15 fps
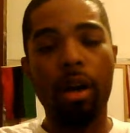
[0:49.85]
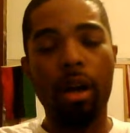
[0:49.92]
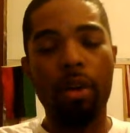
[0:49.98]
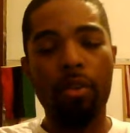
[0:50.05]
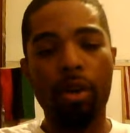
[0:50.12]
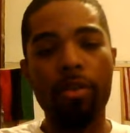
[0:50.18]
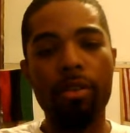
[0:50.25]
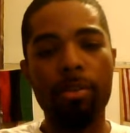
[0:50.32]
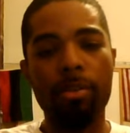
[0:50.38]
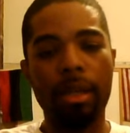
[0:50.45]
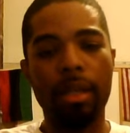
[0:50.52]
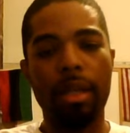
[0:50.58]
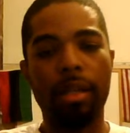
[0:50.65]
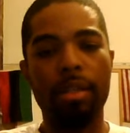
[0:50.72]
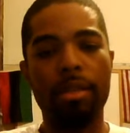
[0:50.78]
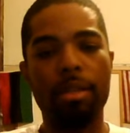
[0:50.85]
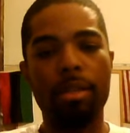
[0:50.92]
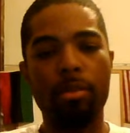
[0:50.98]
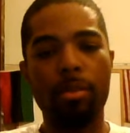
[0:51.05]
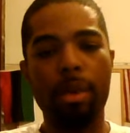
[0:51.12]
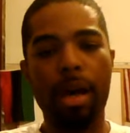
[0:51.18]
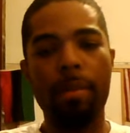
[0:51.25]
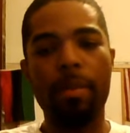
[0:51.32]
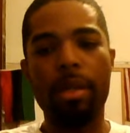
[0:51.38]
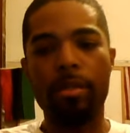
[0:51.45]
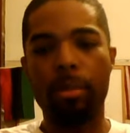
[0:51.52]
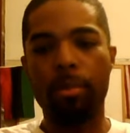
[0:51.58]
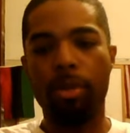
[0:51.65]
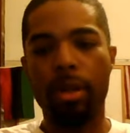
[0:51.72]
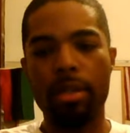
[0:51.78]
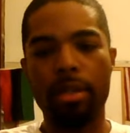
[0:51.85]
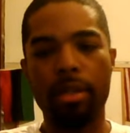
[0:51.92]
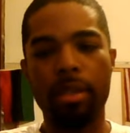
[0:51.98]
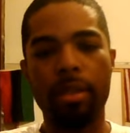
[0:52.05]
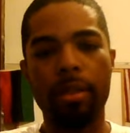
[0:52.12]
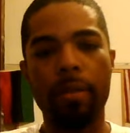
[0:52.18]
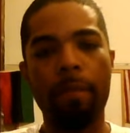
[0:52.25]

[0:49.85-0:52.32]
have already been elected since Obama has been president,